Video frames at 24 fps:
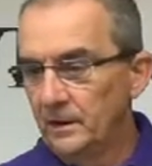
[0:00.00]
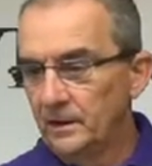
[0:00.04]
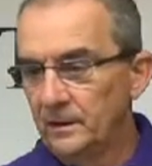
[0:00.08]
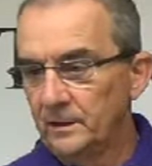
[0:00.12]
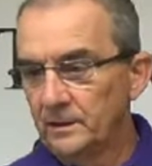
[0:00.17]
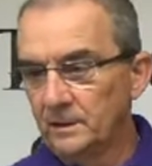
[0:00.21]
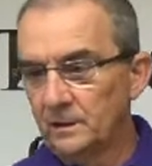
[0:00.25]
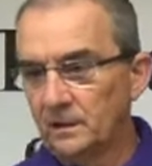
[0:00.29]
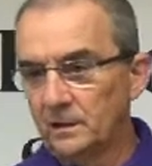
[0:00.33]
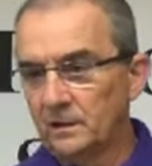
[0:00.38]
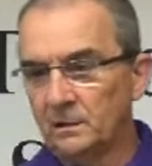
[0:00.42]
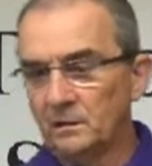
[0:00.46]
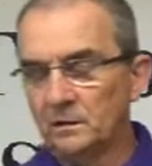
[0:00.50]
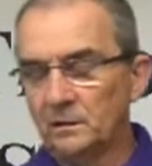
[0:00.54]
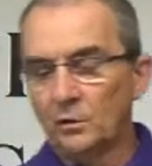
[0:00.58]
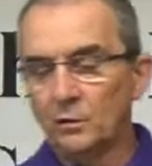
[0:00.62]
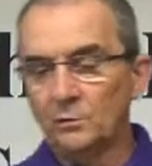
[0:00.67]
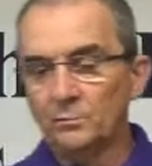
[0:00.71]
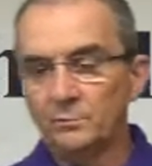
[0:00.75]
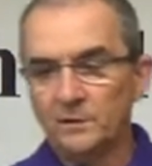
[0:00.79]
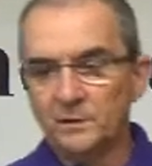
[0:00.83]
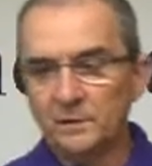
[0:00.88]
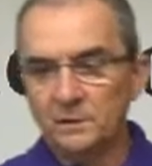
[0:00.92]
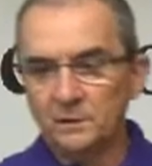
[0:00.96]
and uh,
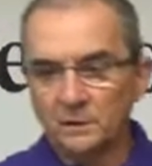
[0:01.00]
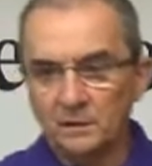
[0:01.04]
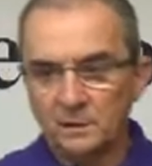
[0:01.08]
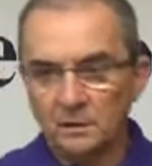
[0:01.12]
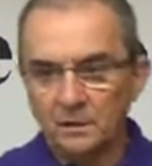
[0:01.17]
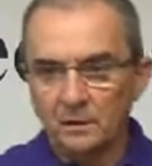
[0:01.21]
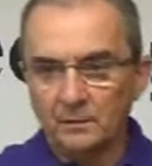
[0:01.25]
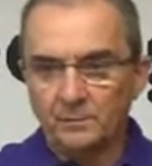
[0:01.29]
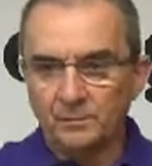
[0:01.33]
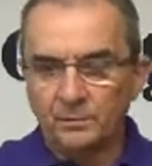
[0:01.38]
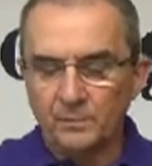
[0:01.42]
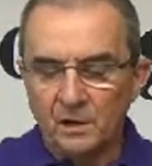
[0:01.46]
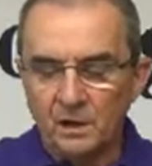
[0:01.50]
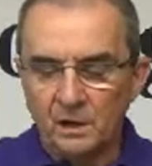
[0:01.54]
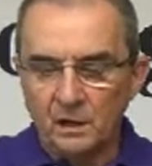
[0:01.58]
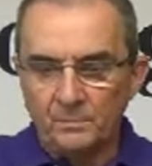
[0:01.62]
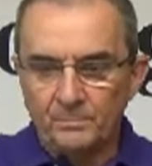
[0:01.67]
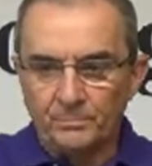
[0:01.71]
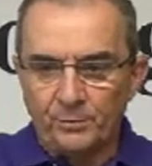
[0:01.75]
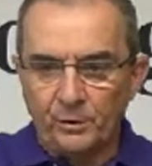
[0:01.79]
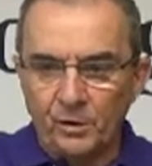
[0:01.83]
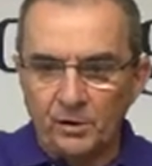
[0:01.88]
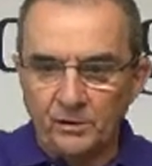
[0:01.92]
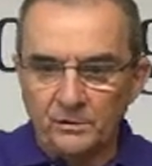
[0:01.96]
or be a, a,
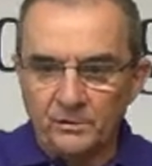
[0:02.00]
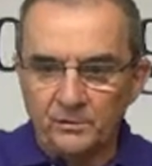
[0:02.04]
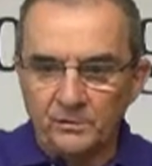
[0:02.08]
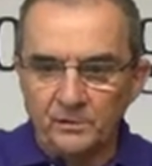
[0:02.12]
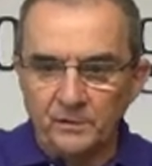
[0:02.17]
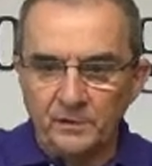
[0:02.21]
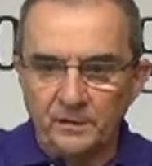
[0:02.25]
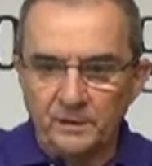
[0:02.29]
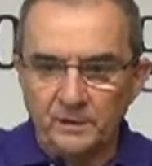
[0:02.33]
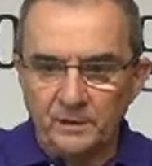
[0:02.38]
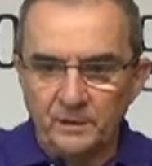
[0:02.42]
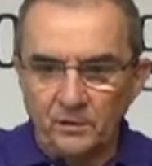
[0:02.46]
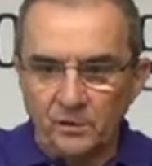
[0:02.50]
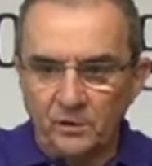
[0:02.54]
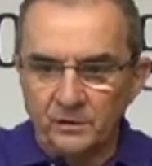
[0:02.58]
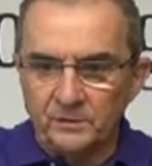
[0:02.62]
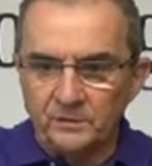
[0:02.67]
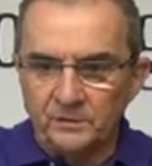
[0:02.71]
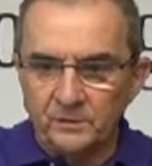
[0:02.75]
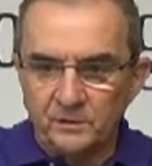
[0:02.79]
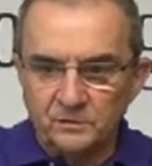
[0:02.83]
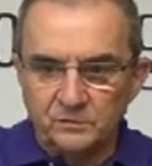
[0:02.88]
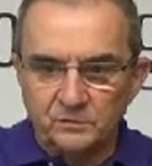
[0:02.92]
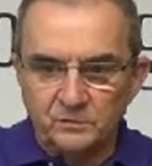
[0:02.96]
a partner in an
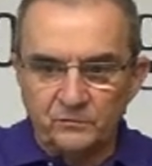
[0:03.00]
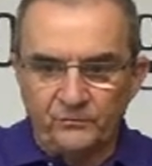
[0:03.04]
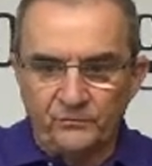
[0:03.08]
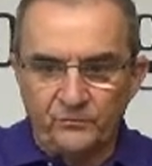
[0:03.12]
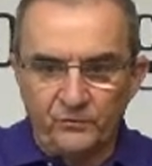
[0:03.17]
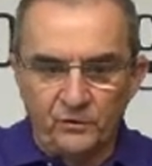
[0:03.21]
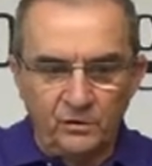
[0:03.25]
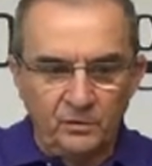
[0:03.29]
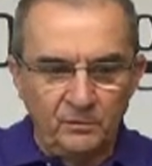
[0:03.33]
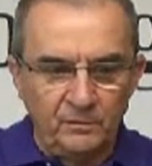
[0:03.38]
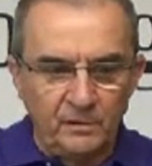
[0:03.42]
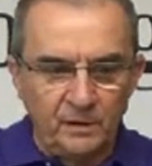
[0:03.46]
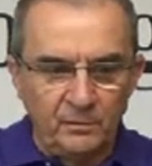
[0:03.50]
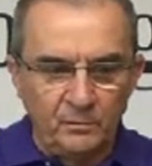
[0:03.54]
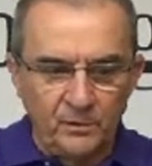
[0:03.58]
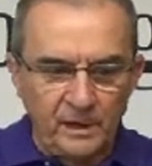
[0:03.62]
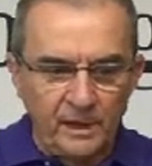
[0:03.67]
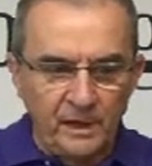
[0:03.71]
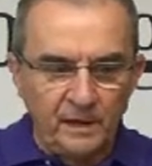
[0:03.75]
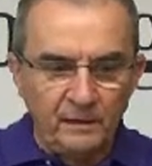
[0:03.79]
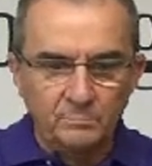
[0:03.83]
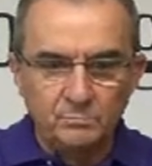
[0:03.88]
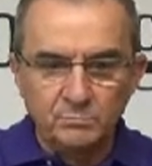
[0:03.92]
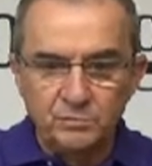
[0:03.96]
architectural firm, and
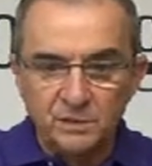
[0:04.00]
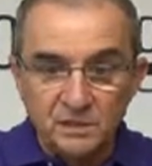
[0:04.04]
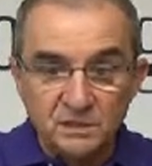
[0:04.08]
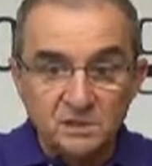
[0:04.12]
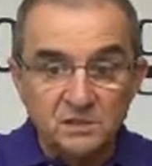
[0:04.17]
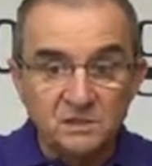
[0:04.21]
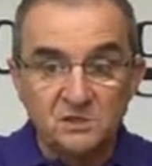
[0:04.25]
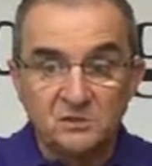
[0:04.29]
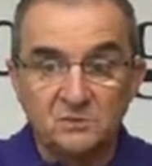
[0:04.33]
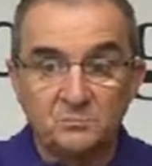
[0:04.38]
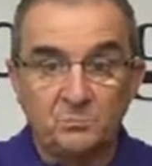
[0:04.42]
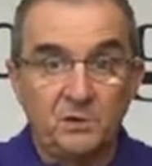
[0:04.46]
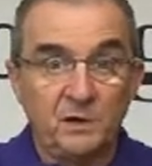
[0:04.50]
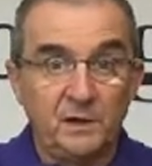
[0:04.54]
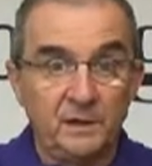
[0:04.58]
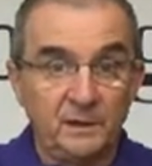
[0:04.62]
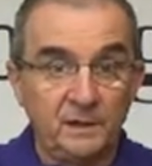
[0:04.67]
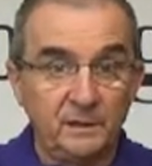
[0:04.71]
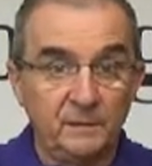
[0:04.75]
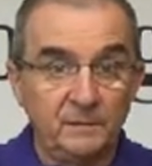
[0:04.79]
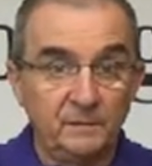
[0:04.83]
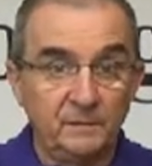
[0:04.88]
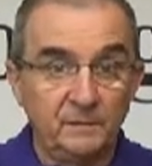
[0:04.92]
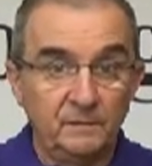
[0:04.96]
we had a business
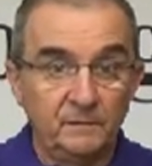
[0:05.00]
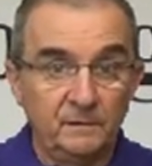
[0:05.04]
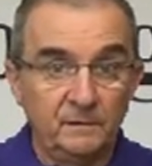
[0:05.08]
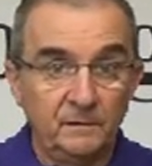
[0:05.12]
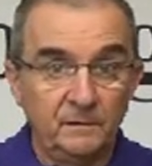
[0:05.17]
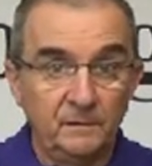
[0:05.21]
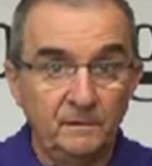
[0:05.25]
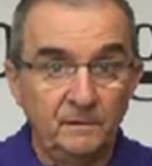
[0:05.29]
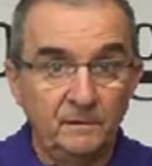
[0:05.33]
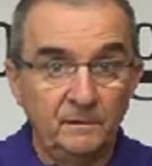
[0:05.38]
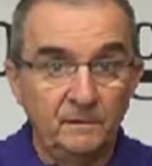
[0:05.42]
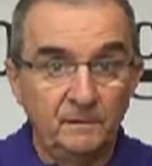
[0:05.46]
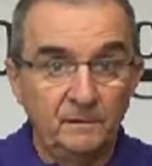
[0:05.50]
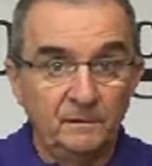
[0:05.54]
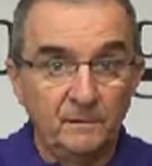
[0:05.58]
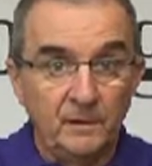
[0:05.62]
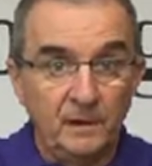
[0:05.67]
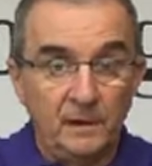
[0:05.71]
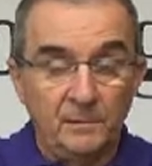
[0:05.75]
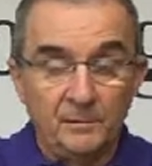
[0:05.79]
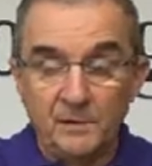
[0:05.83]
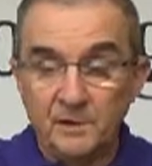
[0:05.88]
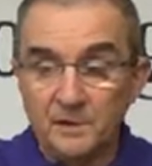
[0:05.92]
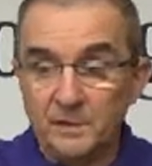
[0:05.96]
plan.
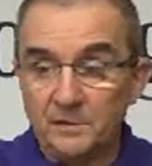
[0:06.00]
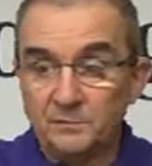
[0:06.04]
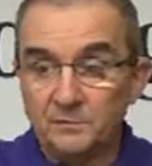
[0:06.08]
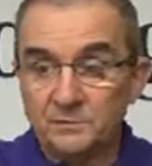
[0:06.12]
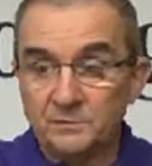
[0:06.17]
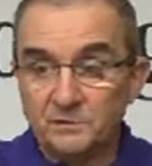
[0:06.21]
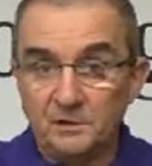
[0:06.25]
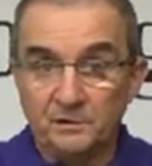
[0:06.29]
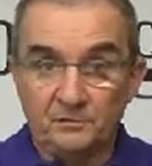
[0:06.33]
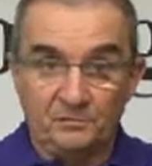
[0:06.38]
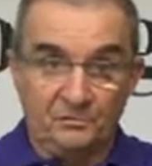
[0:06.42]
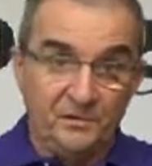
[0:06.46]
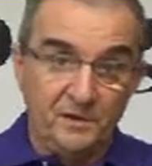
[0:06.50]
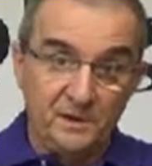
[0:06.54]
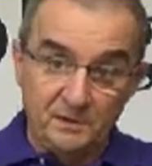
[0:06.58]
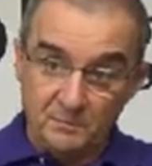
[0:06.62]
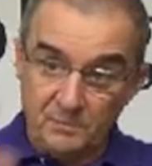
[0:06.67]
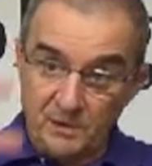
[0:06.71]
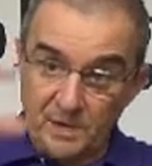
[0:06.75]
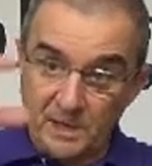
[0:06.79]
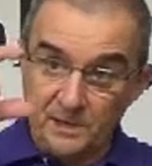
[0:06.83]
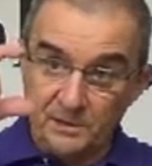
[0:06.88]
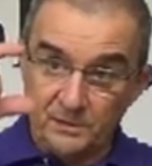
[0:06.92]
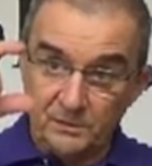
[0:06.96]
I mean, it was a
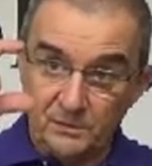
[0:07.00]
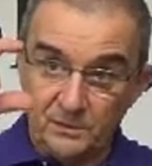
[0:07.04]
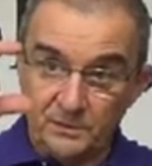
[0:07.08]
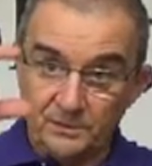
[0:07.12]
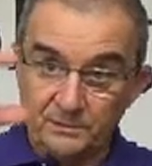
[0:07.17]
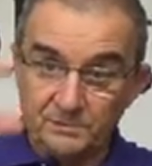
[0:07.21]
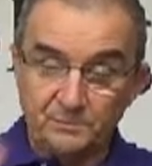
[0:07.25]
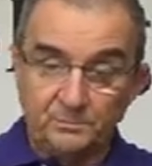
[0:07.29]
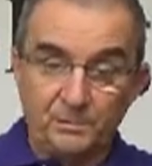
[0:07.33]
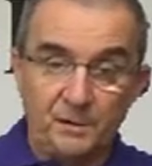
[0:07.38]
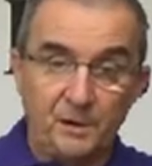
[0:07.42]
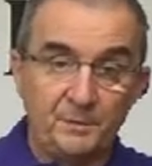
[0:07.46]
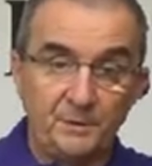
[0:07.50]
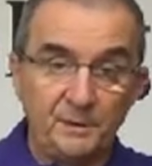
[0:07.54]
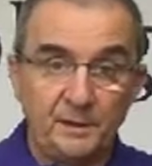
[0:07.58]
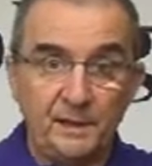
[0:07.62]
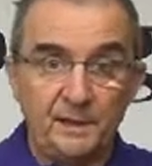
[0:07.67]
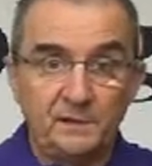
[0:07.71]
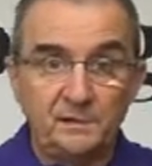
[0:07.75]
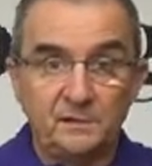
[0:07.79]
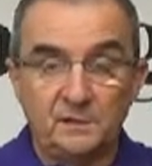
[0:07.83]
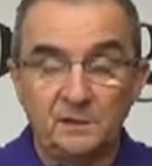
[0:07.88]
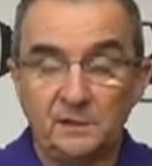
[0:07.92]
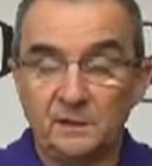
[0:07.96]
thick manual. It was probably
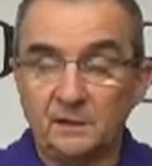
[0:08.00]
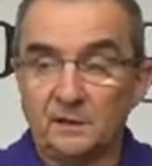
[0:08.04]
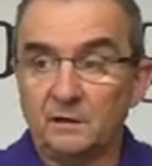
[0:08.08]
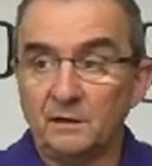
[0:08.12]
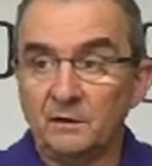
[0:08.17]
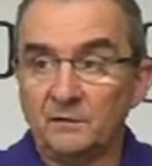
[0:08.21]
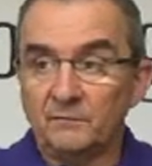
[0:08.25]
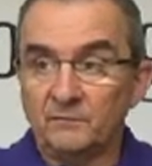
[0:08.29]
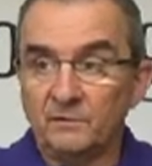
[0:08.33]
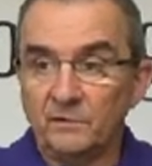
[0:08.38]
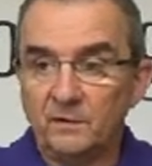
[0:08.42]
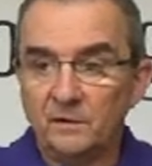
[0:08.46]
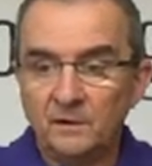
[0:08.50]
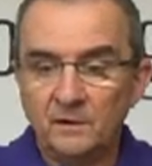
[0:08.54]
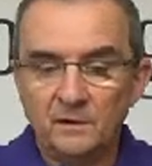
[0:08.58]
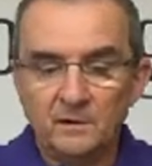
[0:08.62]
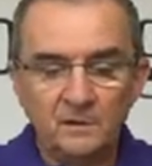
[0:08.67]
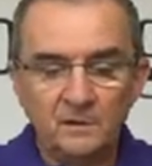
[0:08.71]
that thick of